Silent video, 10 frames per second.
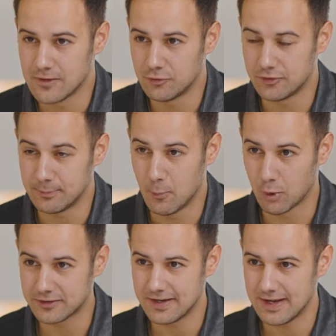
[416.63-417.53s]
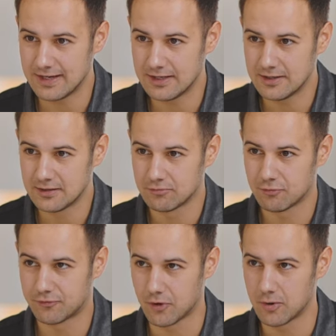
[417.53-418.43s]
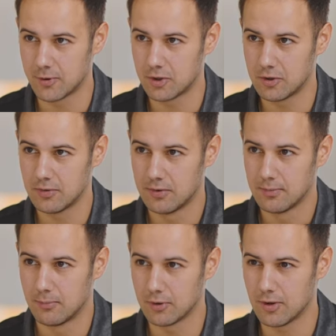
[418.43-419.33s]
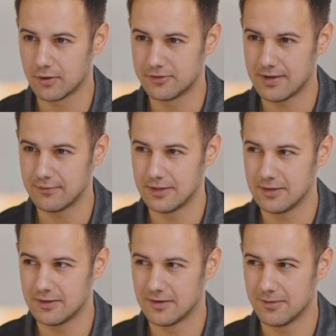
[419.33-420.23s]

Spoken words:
usually more tannin, firmer, more longevity,